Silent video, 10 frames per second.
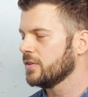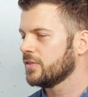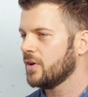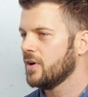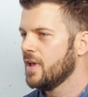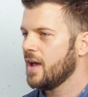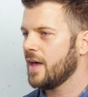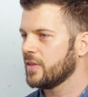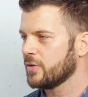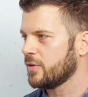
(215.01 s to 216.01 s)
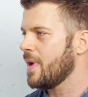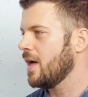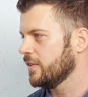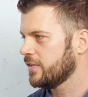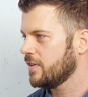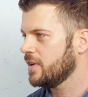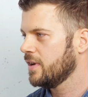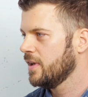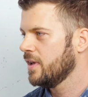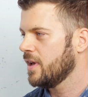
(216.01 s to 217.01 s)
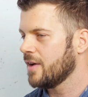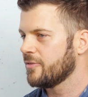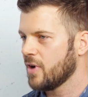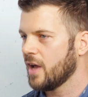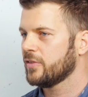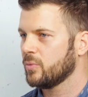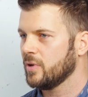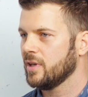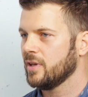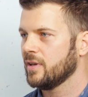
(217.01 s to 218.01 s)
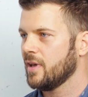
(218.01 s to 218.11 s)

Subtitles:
And so I think there's a balance of it. For us, we